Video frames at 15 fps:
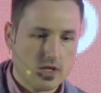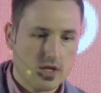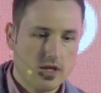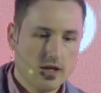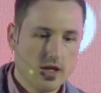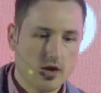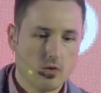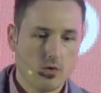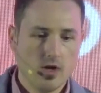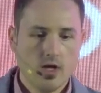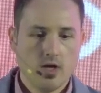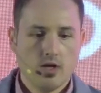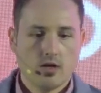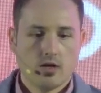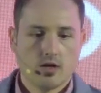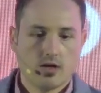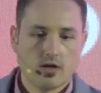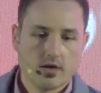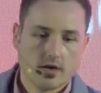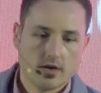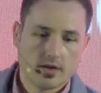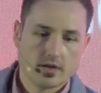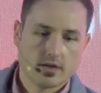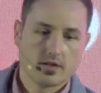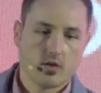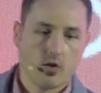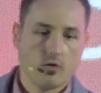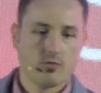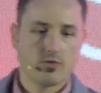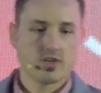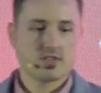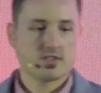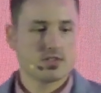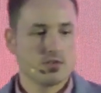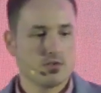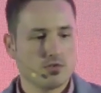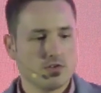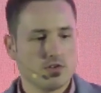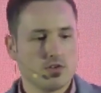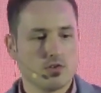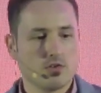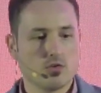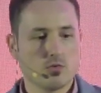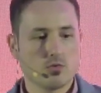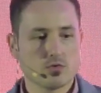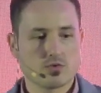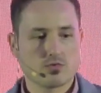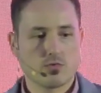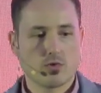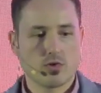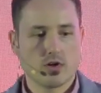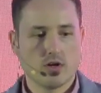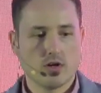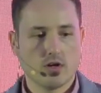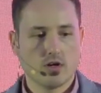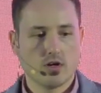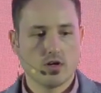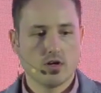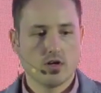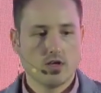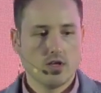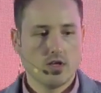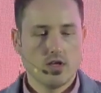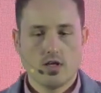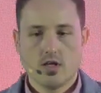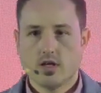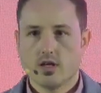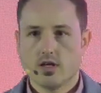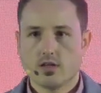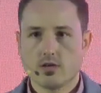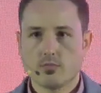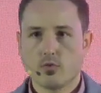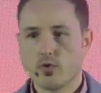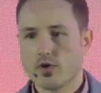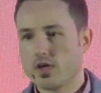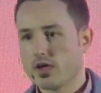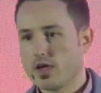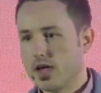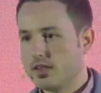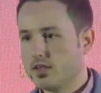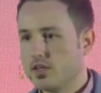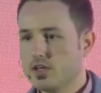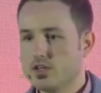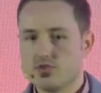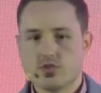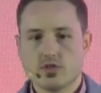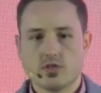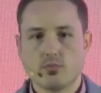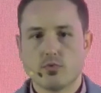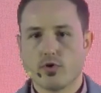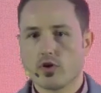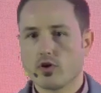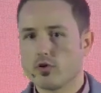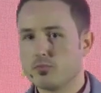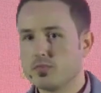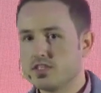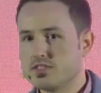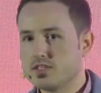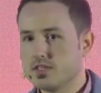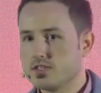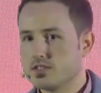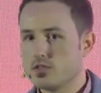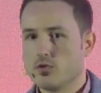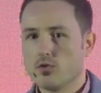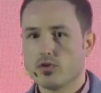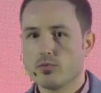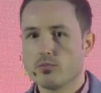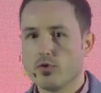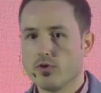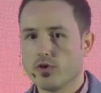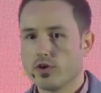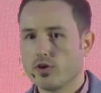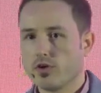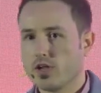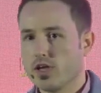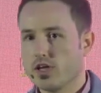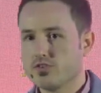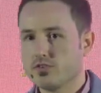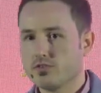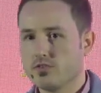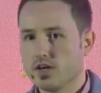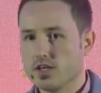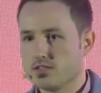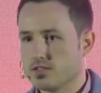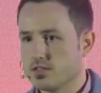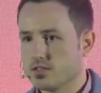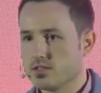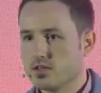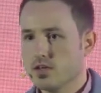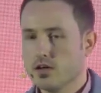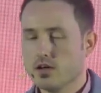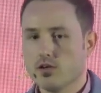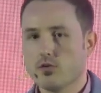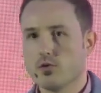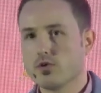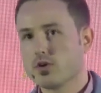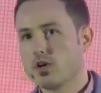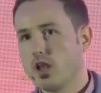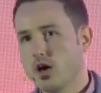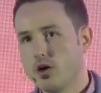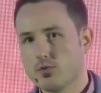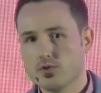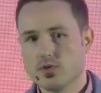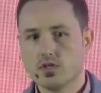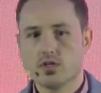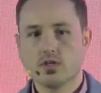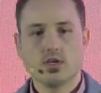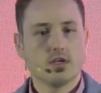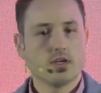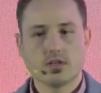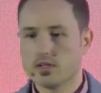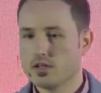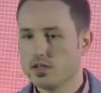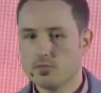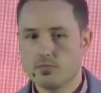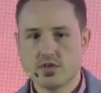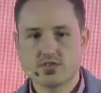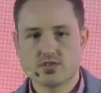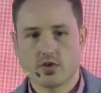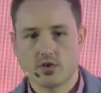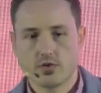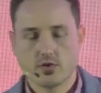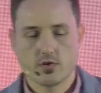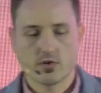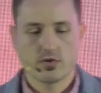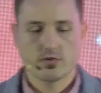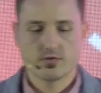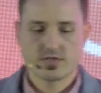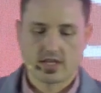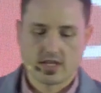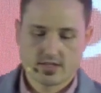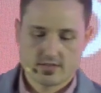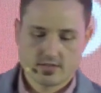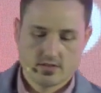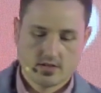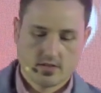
Now, it offers you tools for deploying at the edge, deploying on PCs, or deploying on edge devices, or cloud. It depends on your use case.